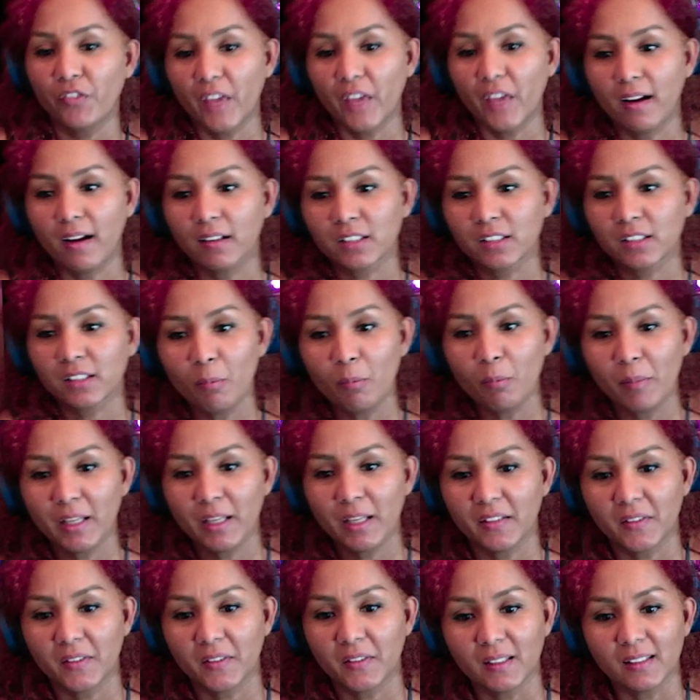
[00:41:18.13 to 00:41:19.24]
are so many
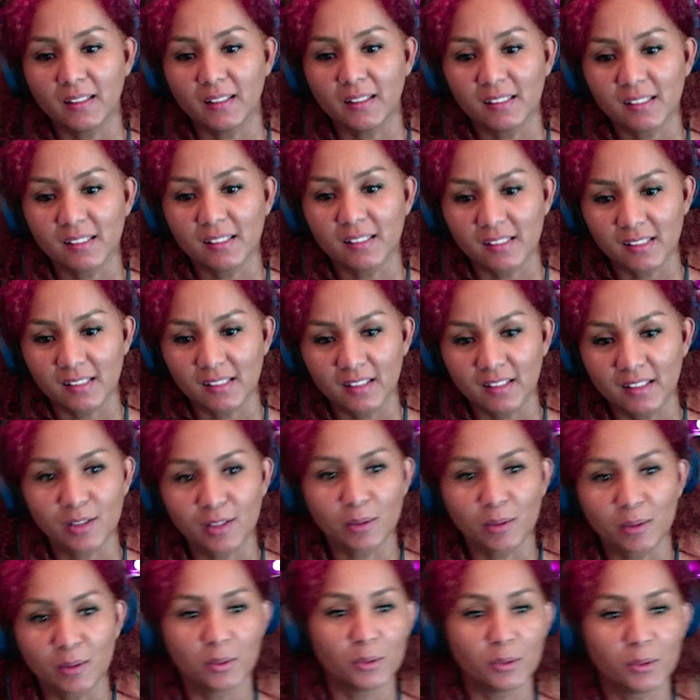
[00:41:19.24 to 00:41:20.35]
things
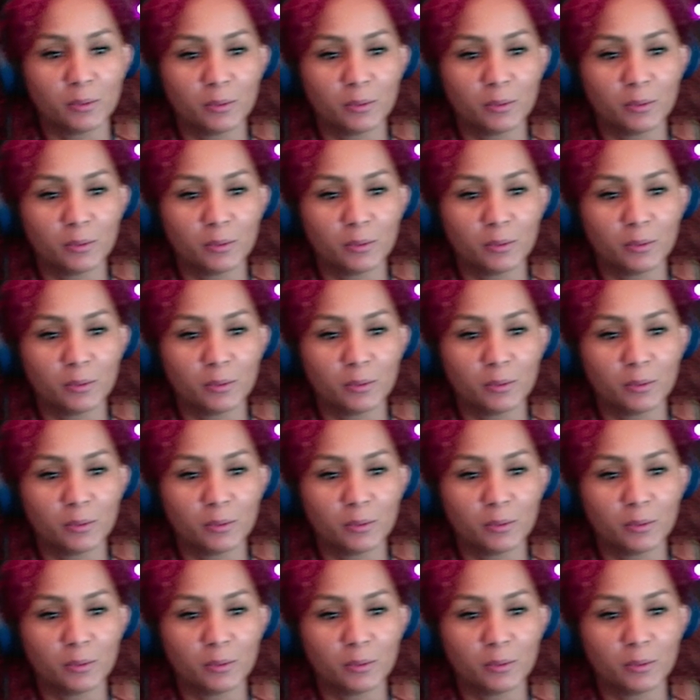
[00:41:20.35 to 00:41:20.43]
into